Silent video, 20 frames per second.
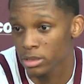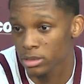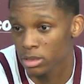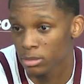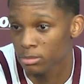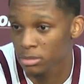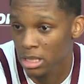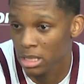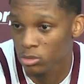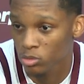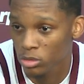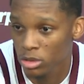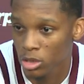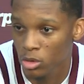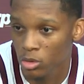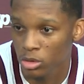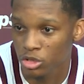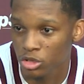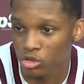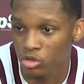and sometimes we can
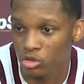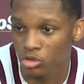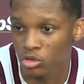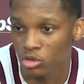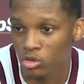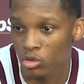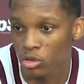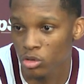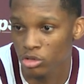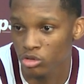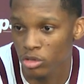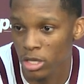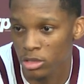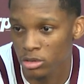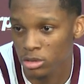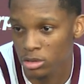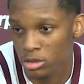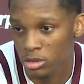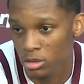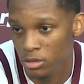go in scoring
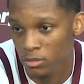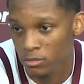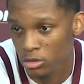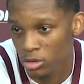droughts and stuff.